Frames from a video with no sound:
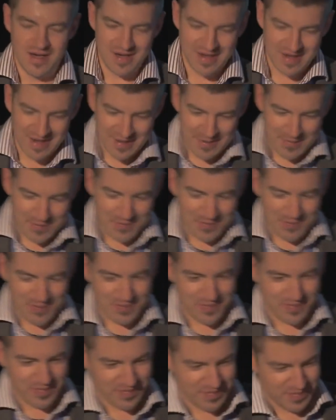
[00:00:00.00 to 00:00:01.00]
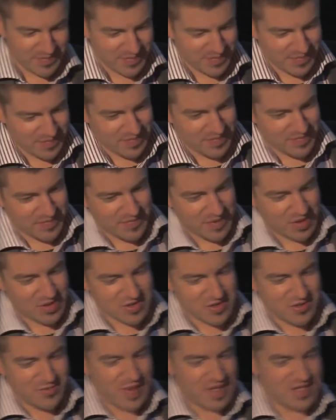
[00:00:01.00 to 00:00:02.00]
Um,
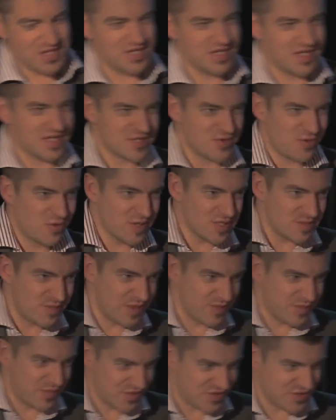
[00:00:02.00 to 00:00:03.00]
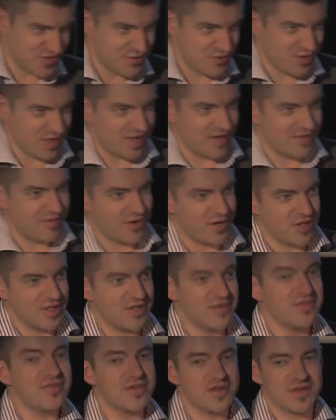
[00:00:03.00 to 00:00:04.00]
because Lumension has always been pursuing a very
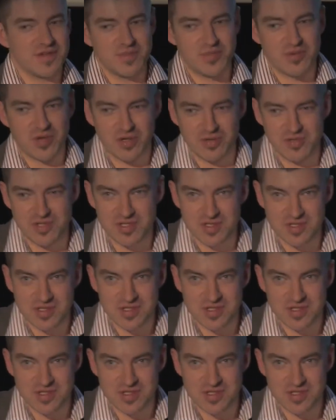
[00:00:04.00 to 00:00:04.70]
different approach in